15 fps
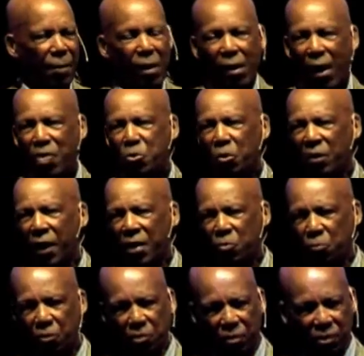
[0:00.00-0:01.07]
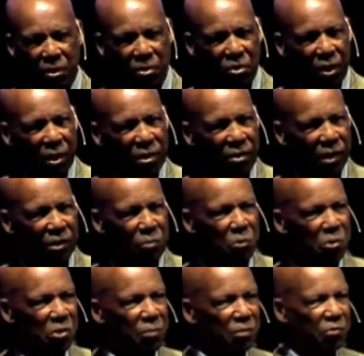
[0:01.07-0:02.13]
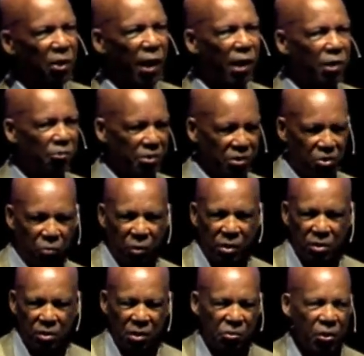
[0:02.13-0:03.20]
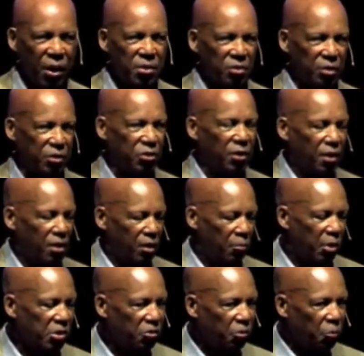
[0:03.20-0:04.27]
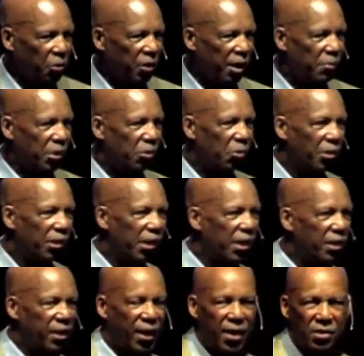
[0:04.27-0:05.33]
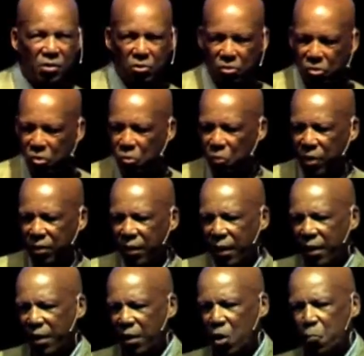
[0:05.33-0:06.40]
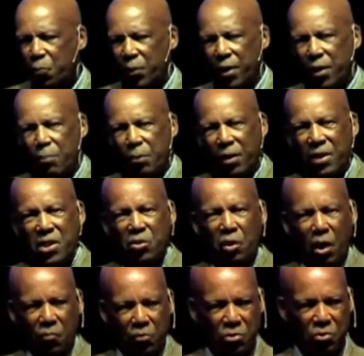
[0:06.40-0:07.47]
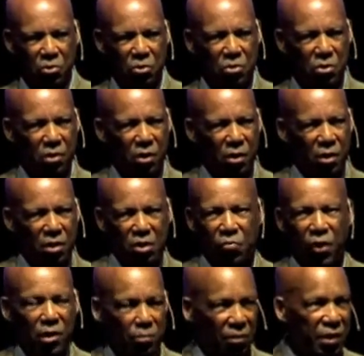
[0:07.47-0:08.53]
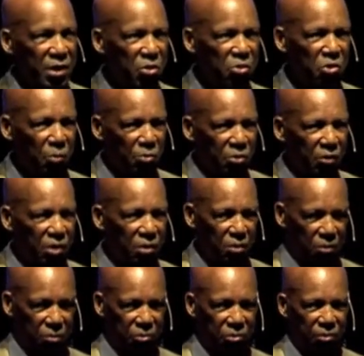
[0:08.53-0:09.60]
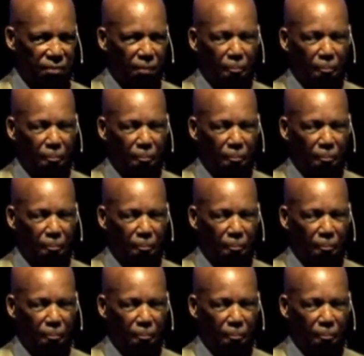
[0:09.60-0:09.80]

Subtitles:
I do a lot of work these days at the Museum of Tolerance in West Los Angeles. Much of the work I've been doing lately has to do with helping police officers develop leadership skills.